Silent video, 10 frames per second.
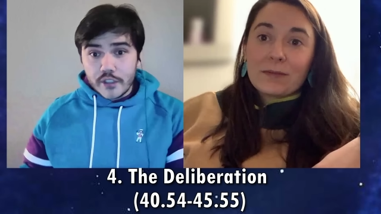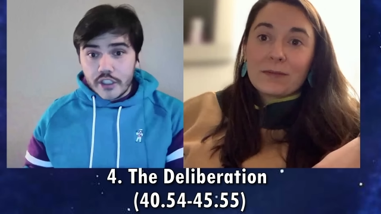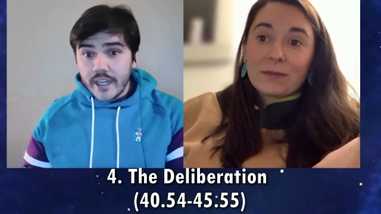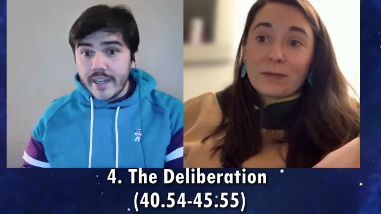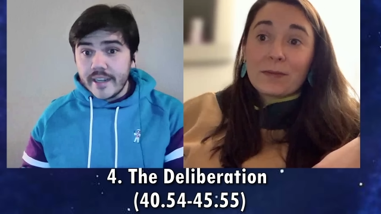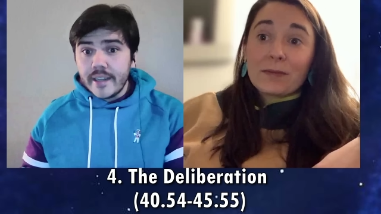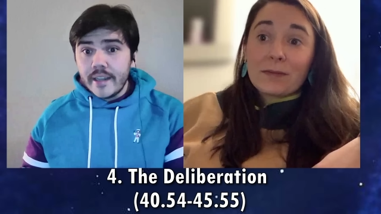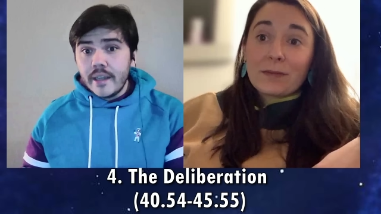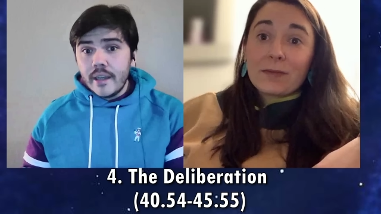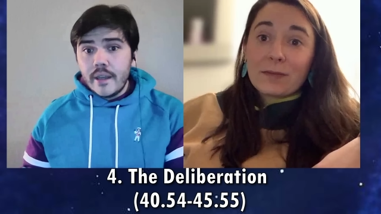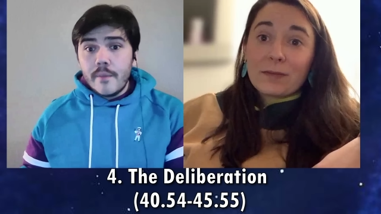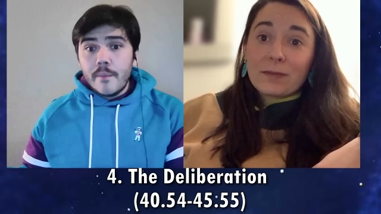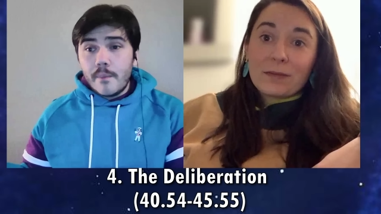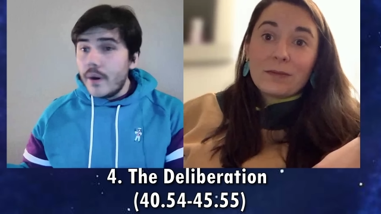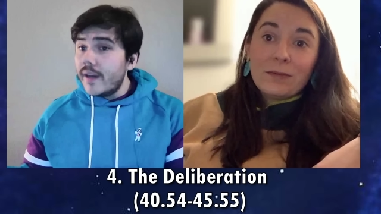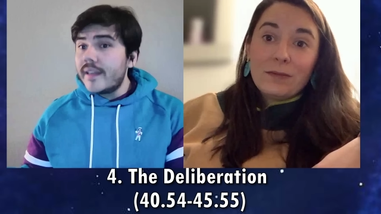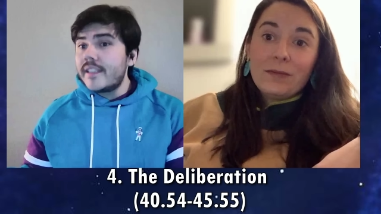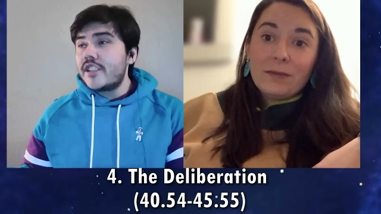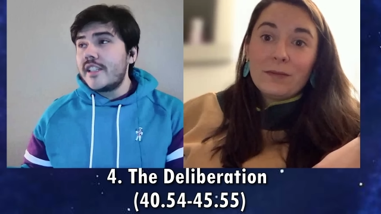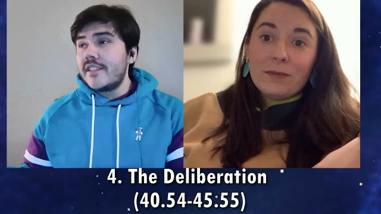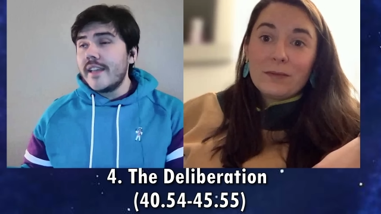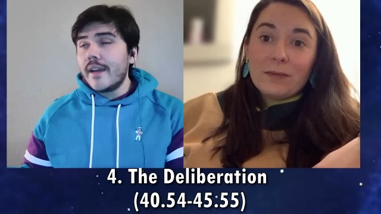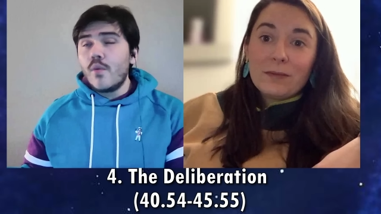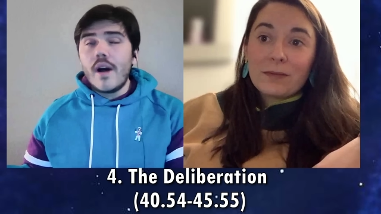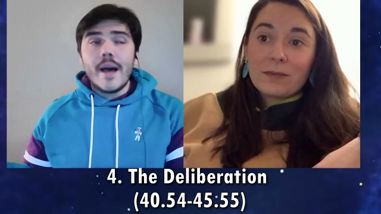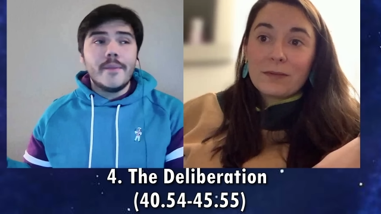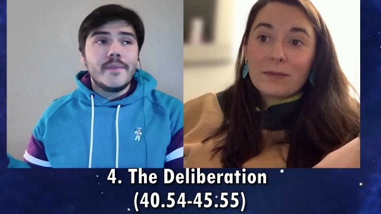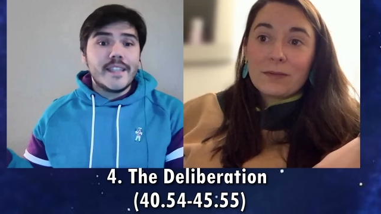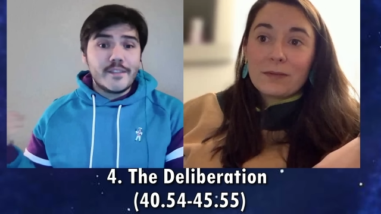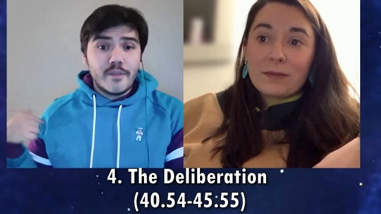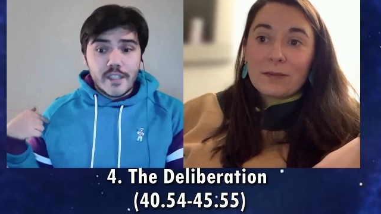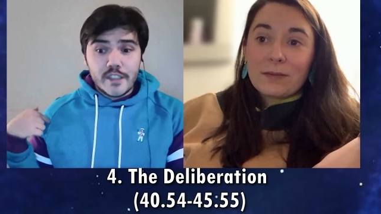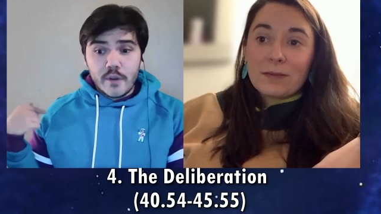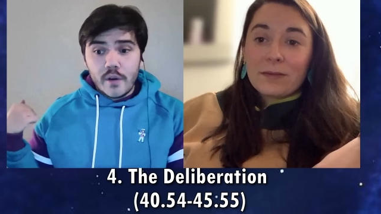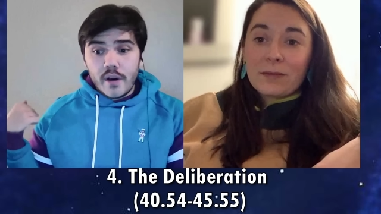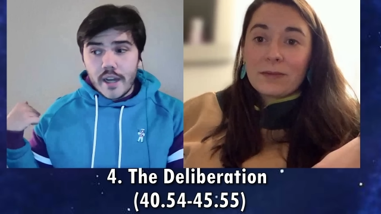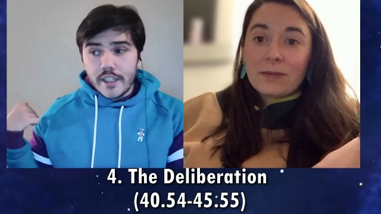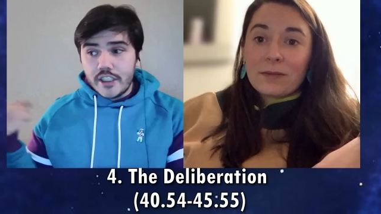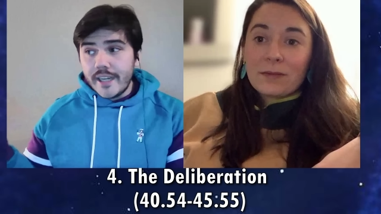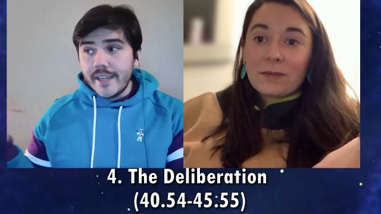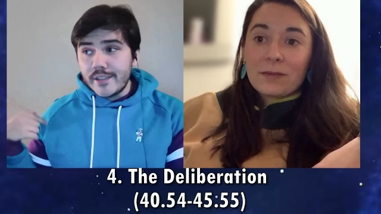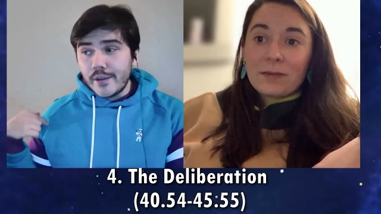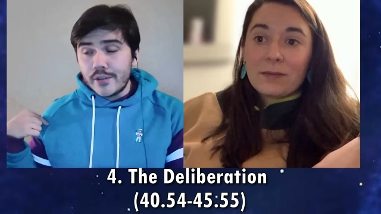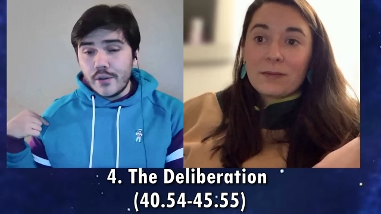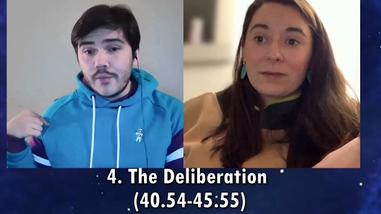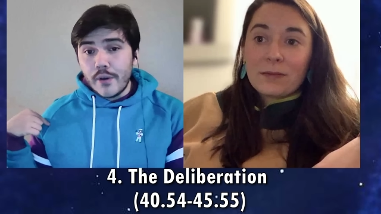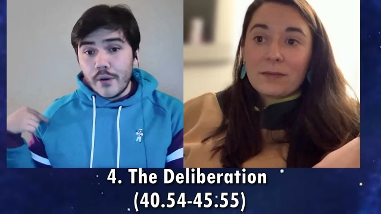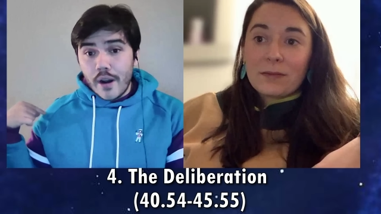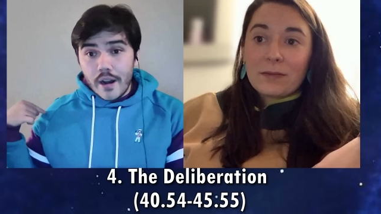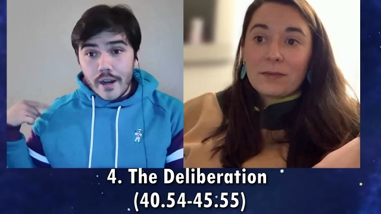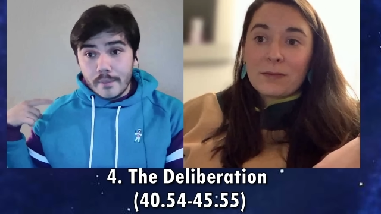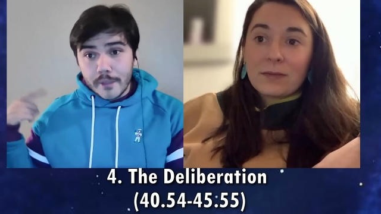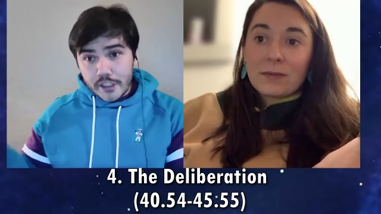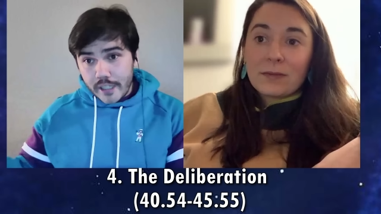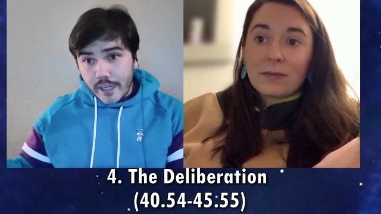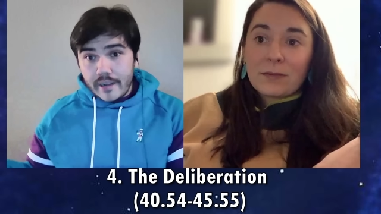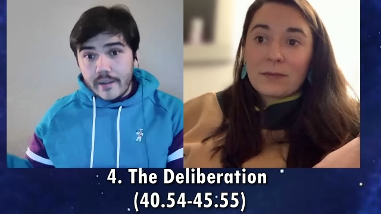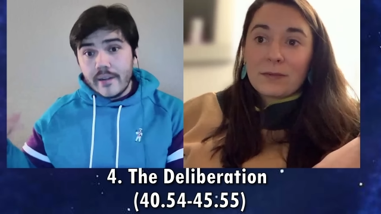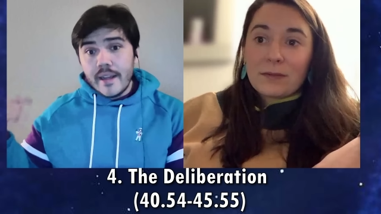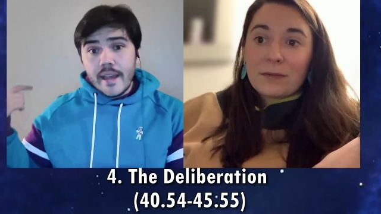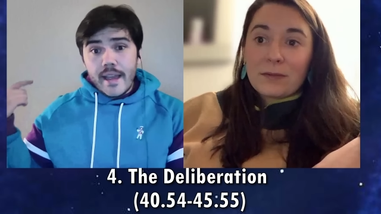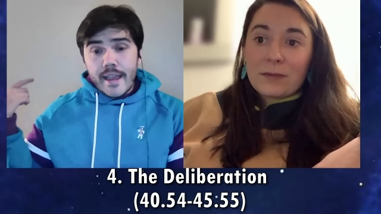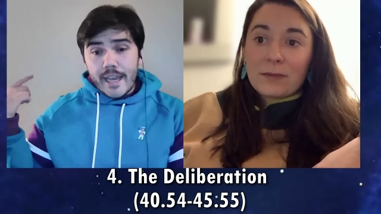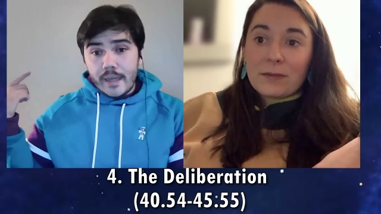Speaker 1: to vote for Jay, but she's like, well, I'm, this this vote on Jay is also a vote on Michele